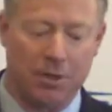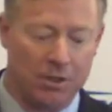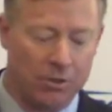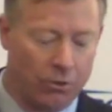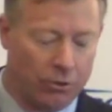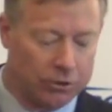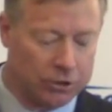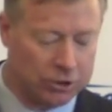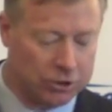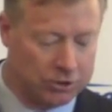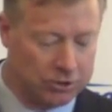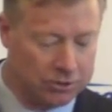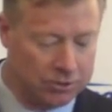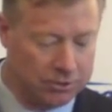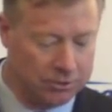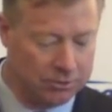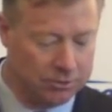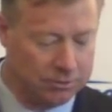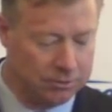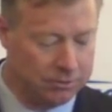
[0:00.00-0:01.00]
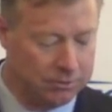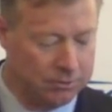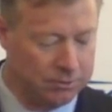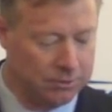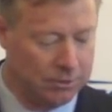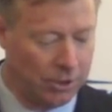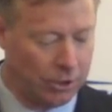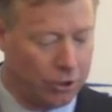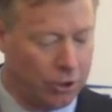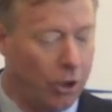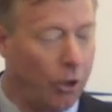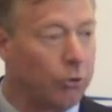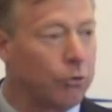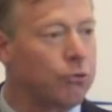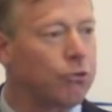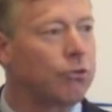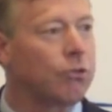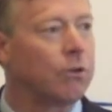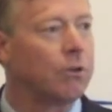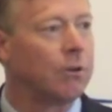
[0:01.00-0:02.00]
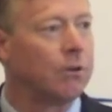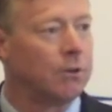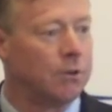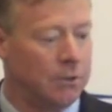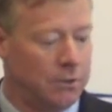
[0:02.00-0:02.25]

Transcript: can be nurtured, a coach